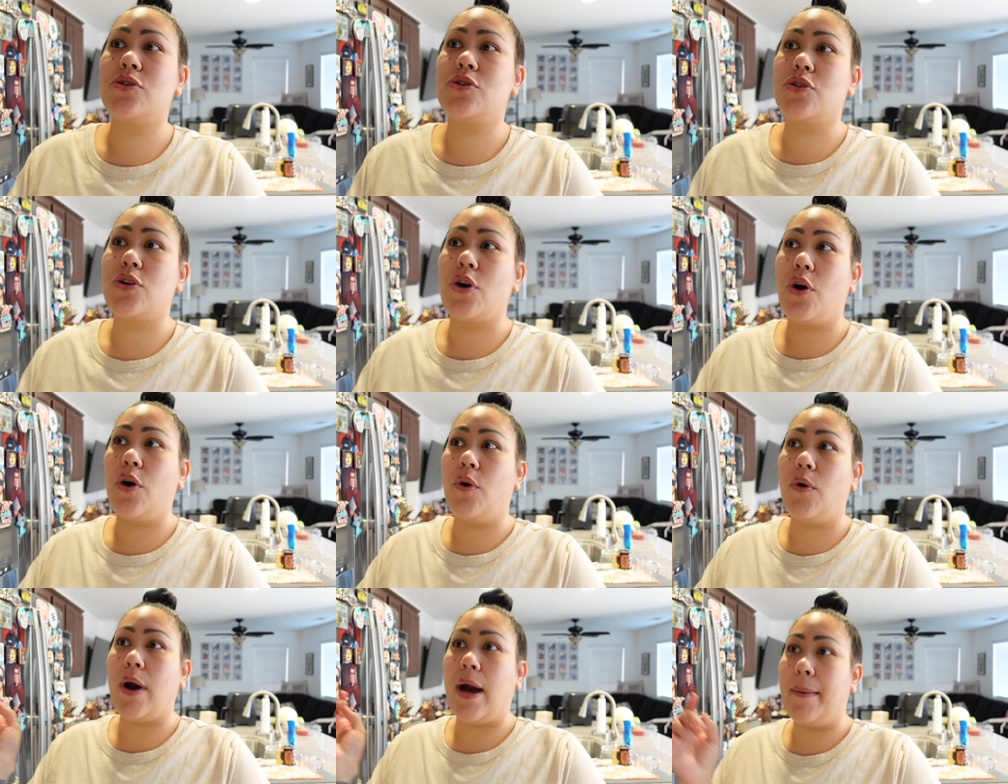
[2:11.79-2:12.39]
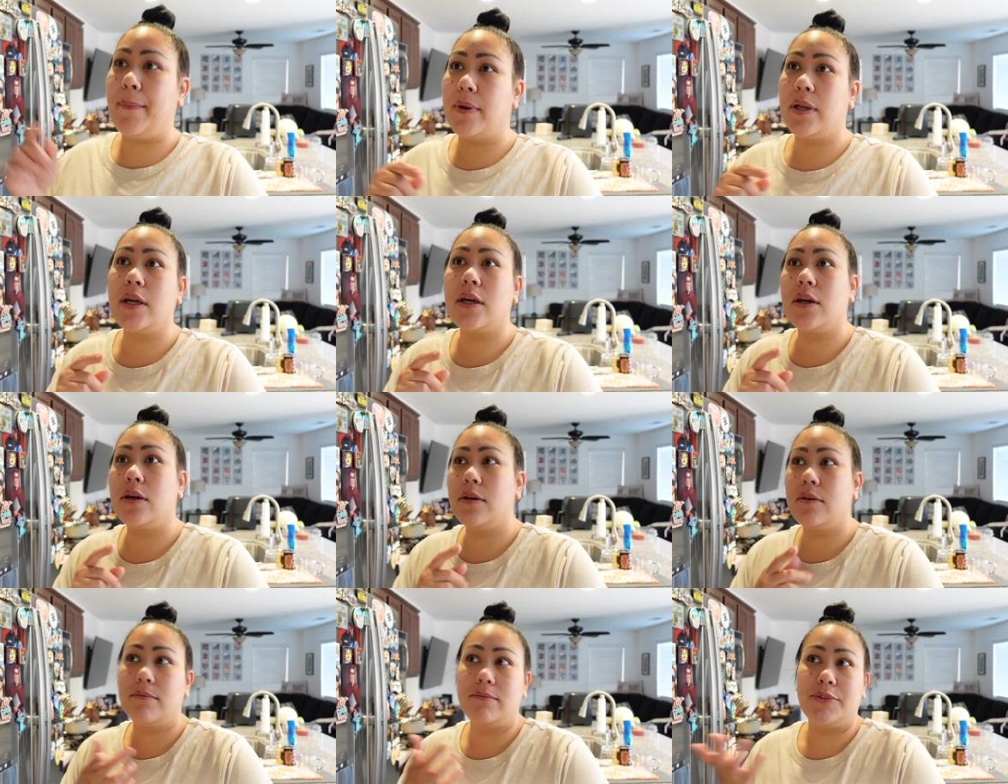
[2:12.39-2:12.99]
So I'm gonna
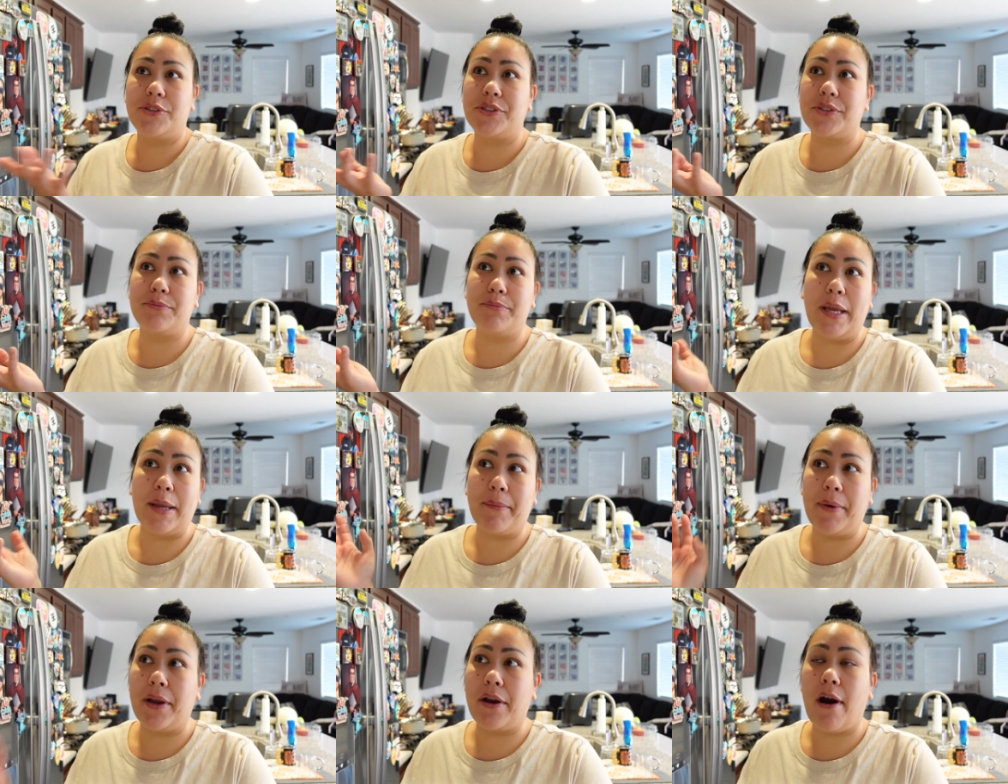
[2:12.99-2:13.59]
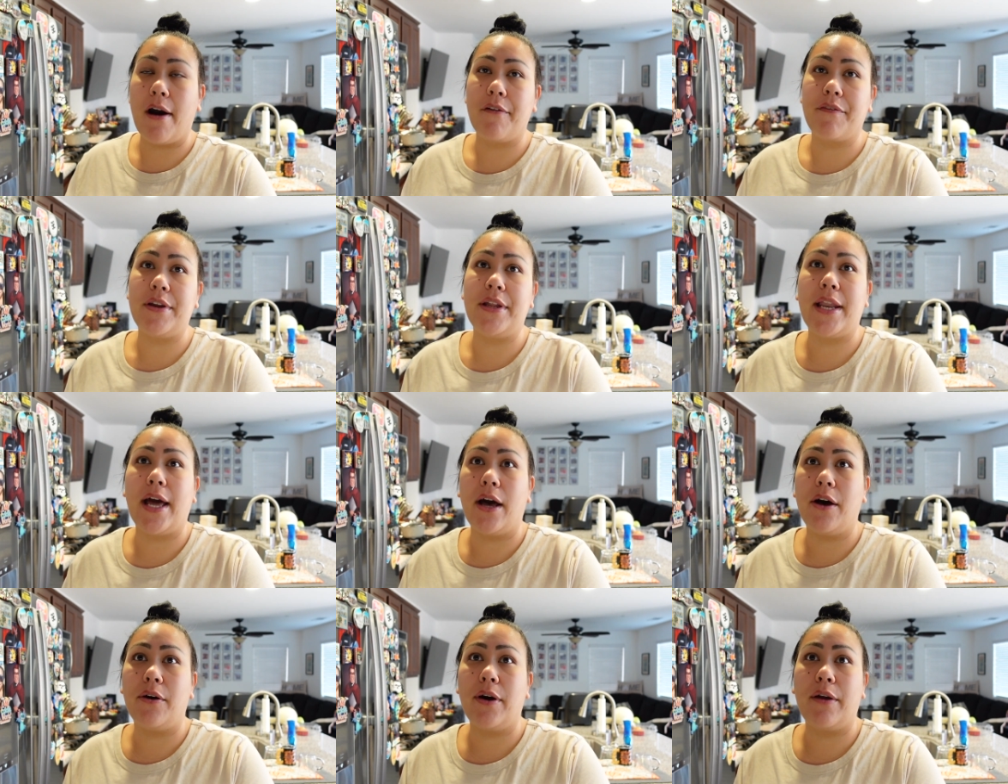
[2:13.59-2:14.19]
just make my coffee
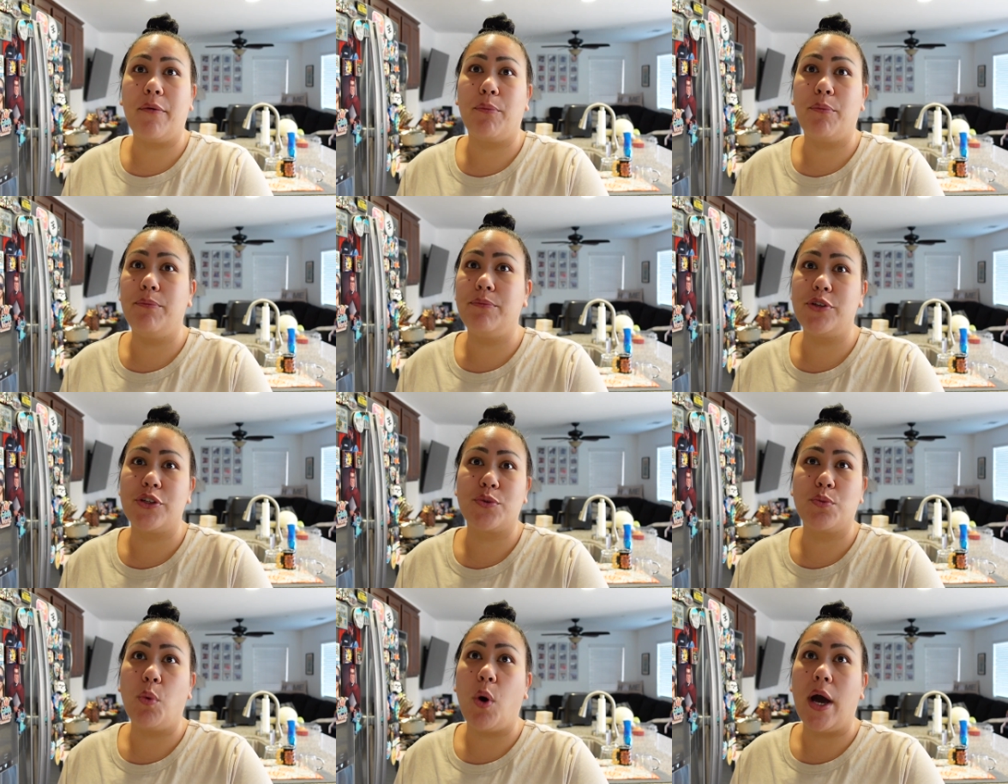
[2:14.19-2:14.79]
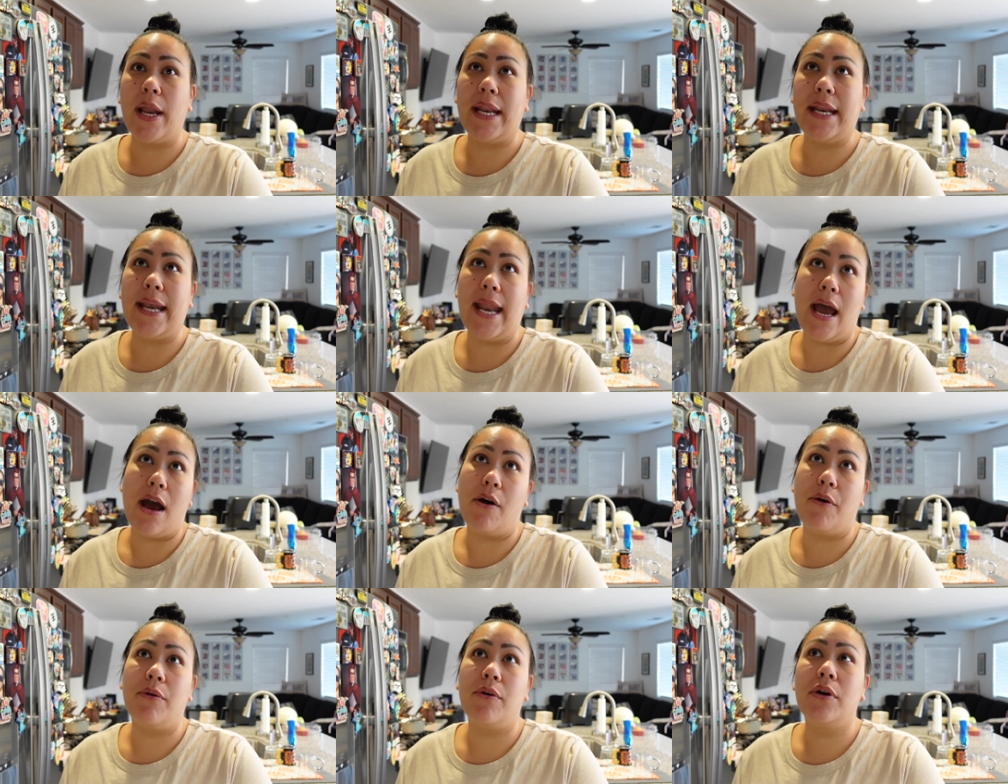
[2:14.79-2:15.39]
now. I just want it
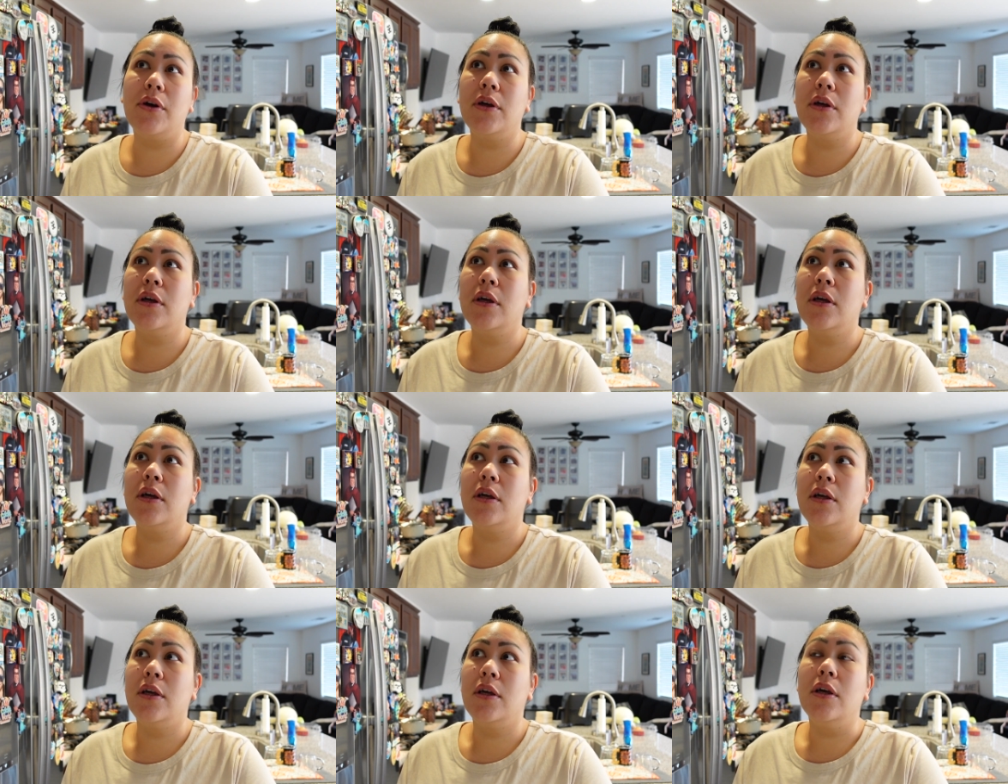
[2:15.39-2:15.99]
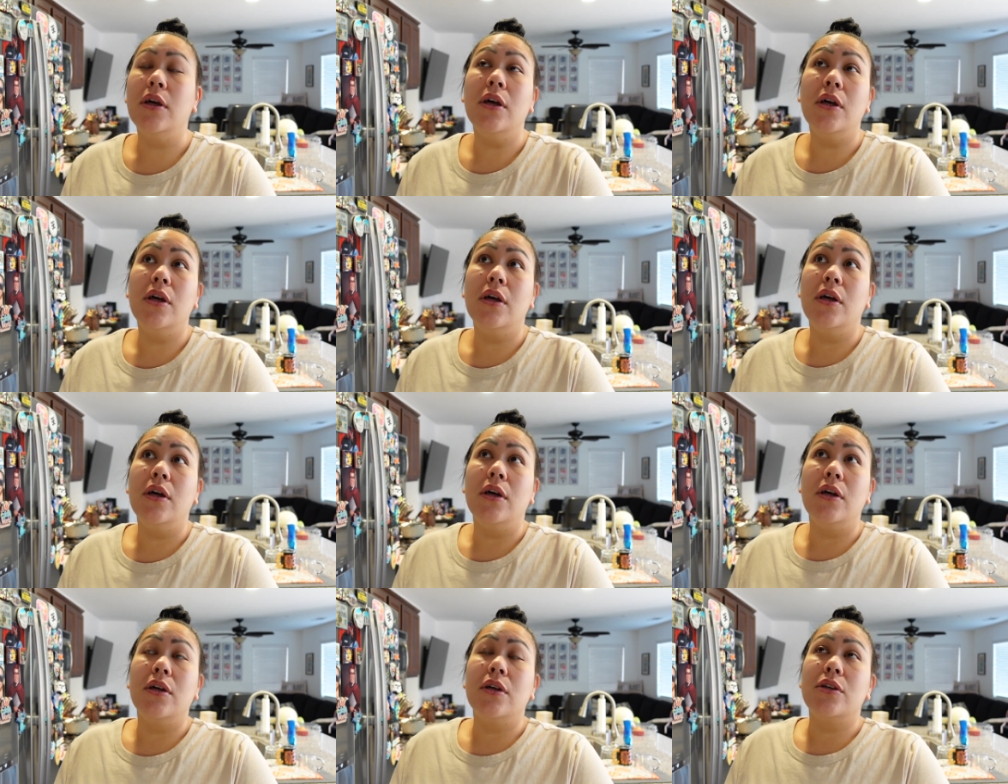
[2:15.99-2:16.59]
now.
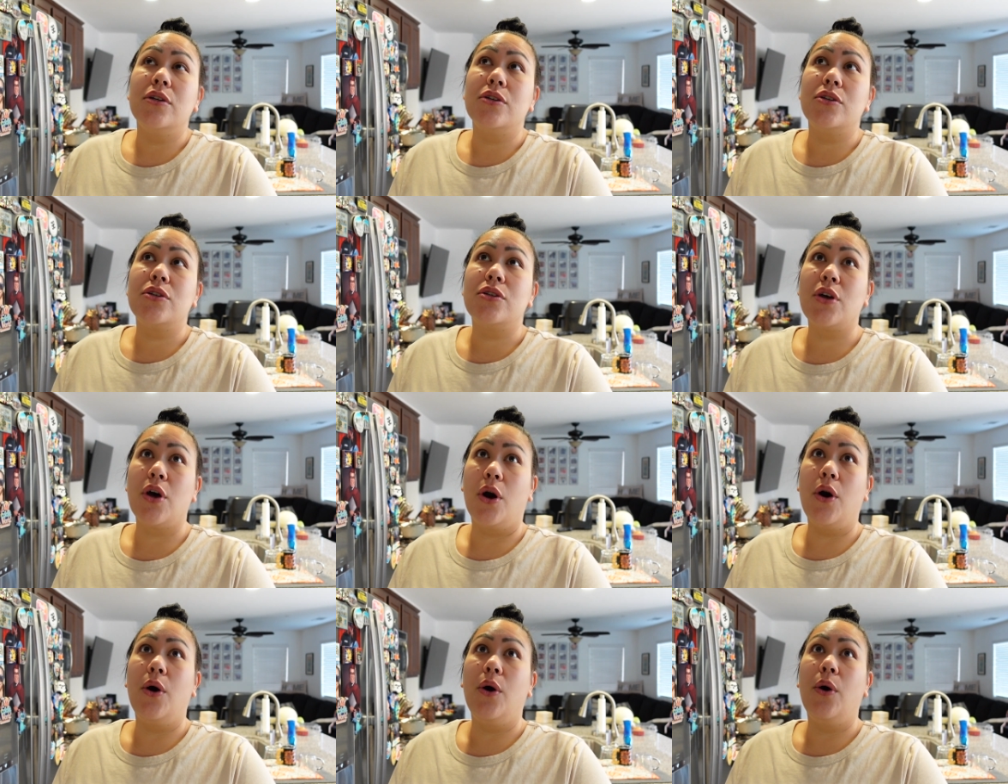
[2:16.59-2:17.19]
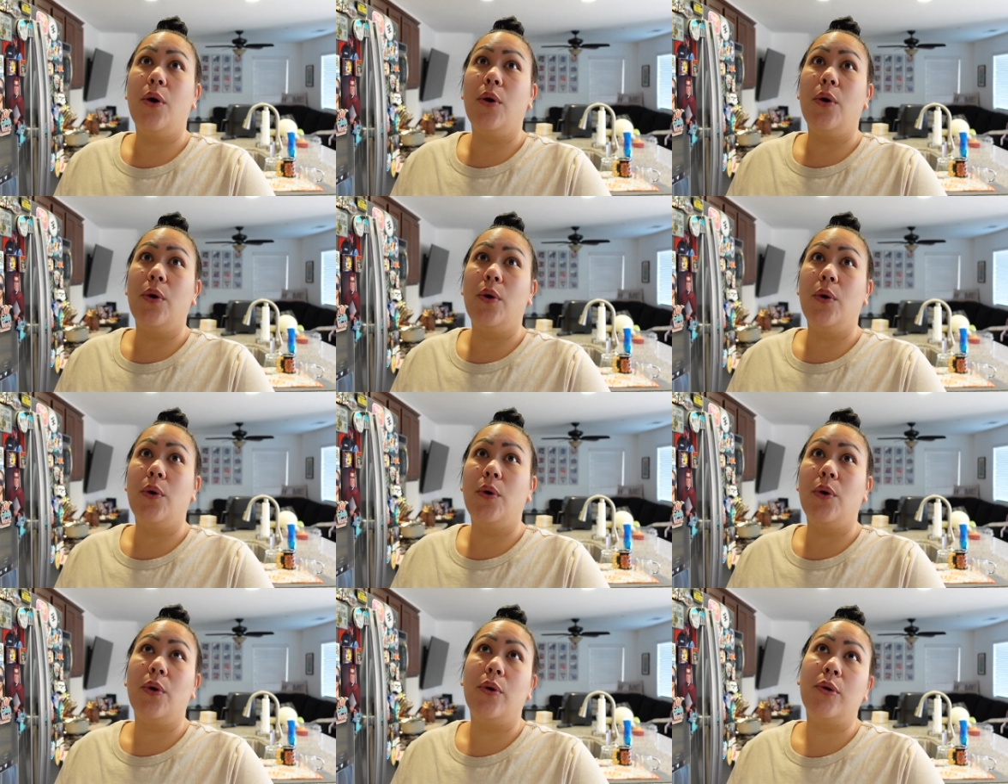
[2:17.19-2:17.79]

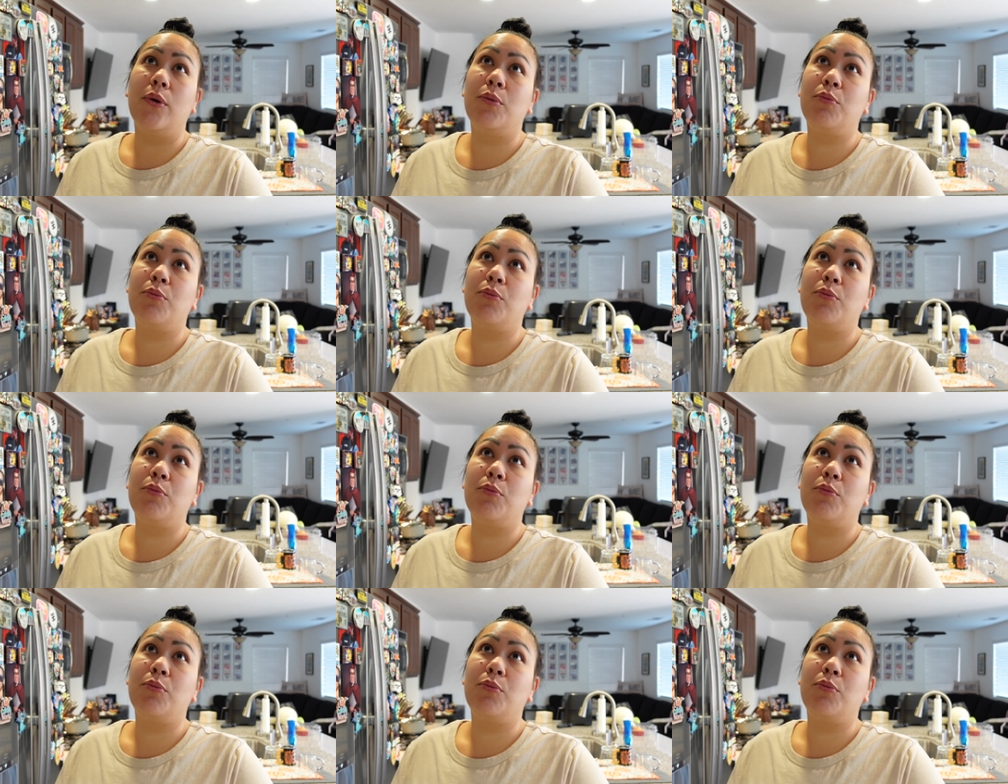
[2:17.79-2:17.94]
So